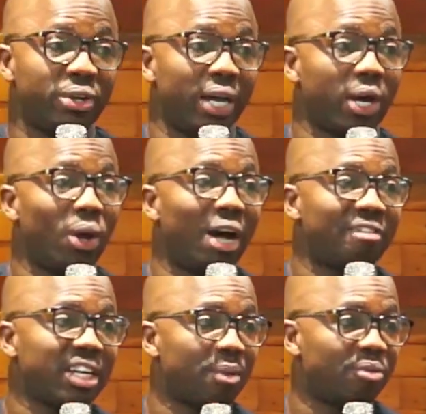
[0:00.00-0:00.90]
I don't have
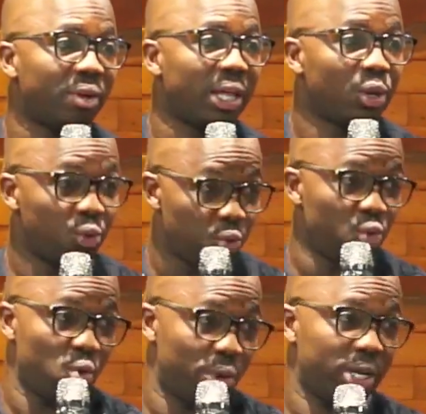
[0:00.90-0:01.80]
time for that. You
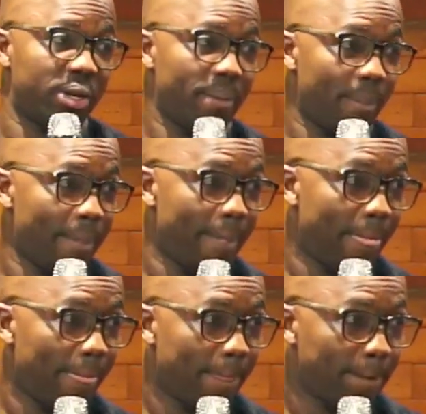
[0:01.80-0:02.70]
know it.
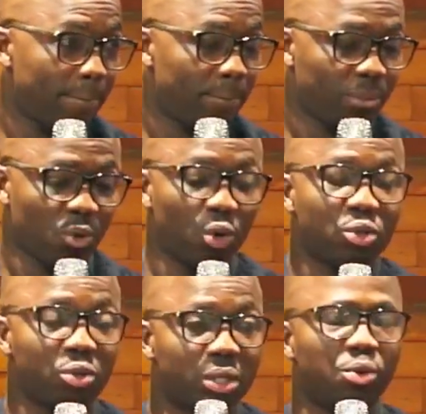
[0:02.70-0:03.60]
You want to,
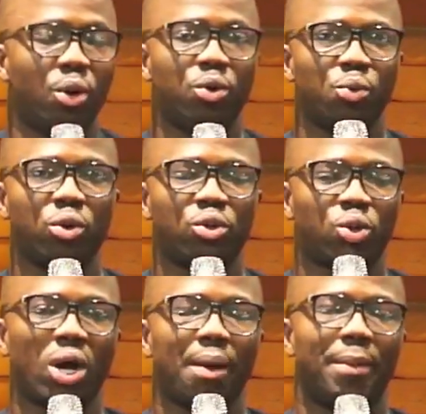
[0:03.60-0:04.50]
you want, you want to talk
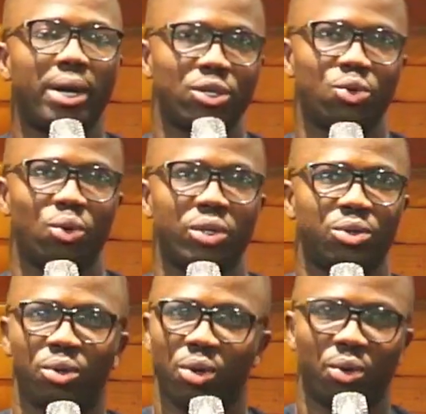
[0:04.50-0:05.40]
about the solution. You
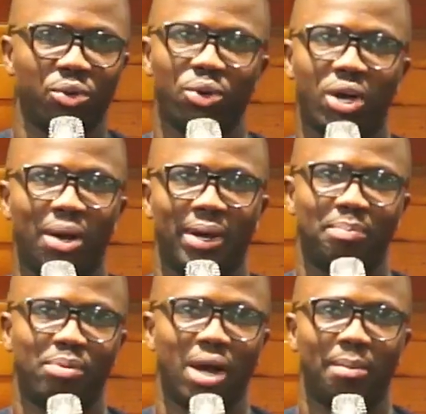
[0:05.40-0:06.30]
don't want to talk about the
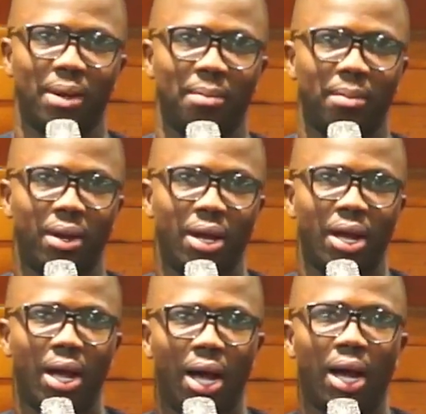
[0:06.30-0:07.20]
problem.
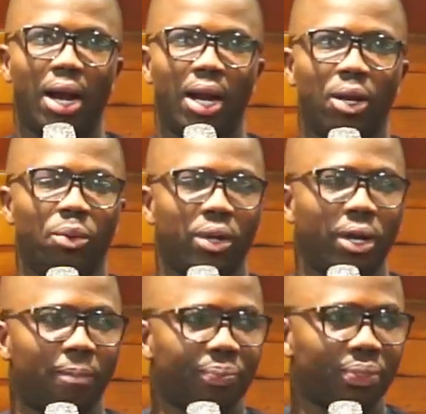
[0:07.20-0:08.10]
Hallelujah.
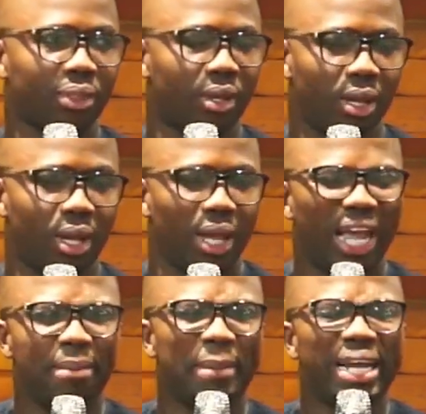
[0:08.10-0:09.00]
It
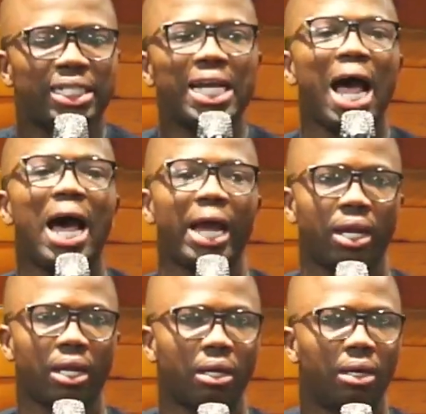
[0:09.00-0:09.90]
means shy.
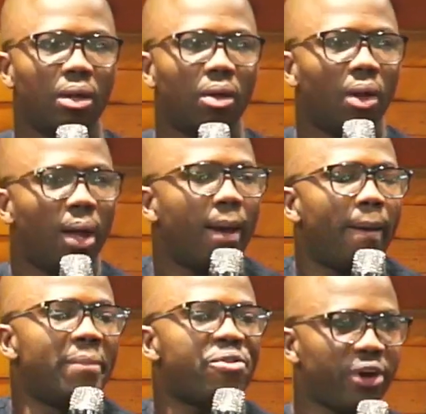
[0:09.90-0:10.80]
Me
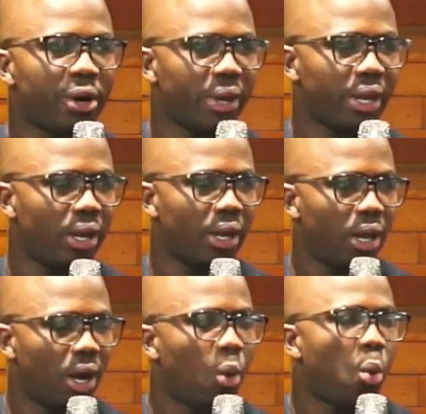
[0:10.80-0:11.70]

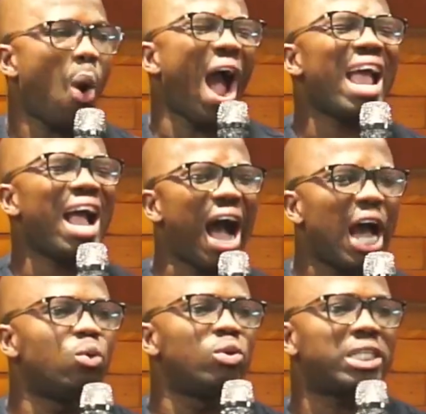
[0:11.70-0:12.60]
why are you
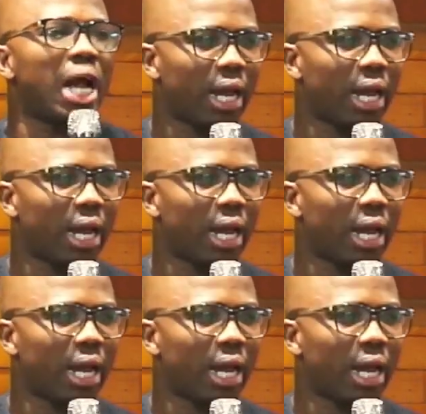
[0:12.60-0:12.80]
shy?